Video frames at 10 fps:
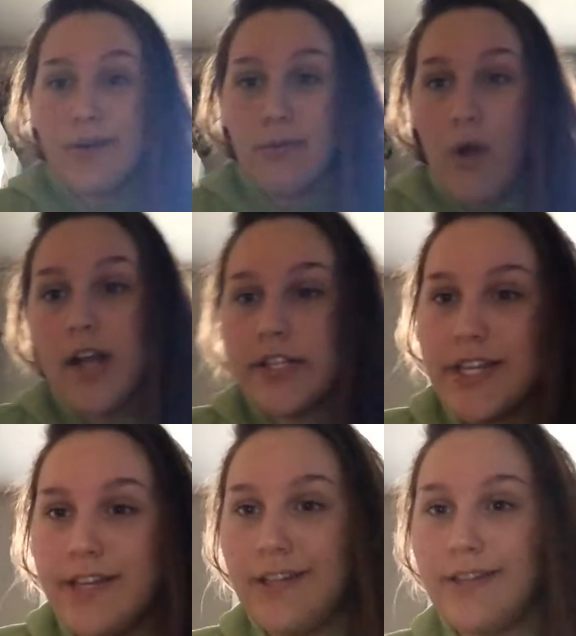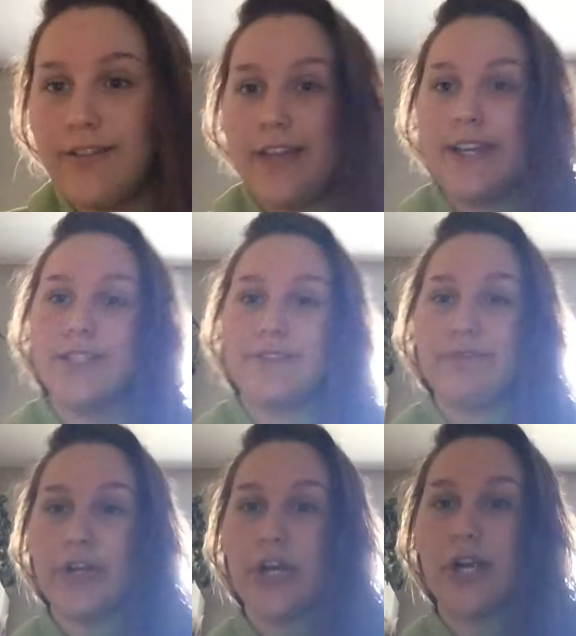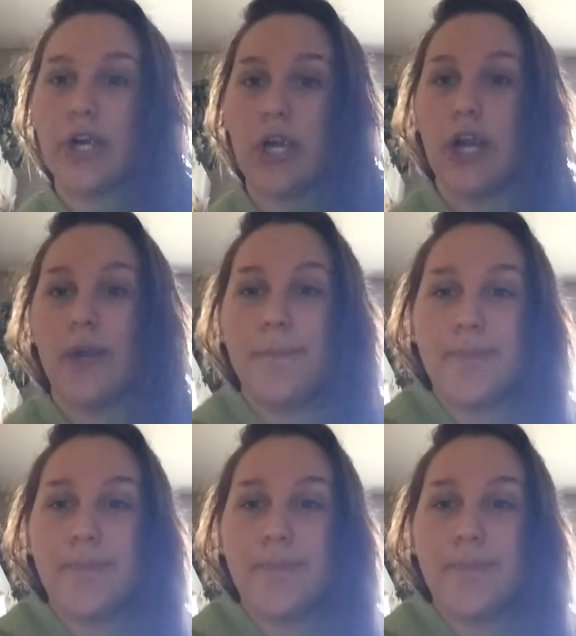for watching. Thanks for